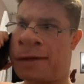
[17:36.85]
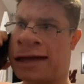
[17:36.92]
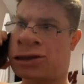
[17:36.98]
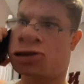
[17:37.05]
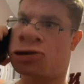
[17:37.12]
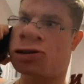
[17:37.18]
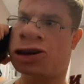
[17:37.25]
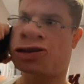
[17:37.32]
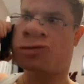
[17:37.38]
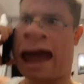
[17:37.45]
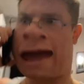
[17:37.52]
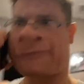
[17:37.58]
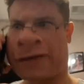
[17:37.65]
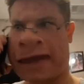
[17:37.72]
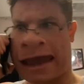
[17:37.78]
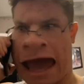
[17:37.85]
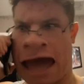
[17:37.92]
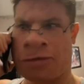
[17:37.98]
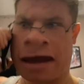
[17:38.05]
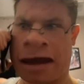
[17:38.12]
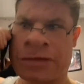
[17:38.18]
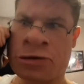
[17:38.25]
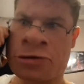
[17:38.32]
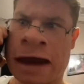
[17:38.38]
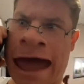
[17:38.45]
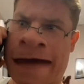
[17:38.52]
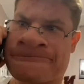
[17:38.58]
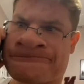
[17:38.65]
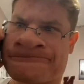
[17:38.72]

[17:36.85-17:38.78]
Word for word: bets through the DraftKings. How do I do that?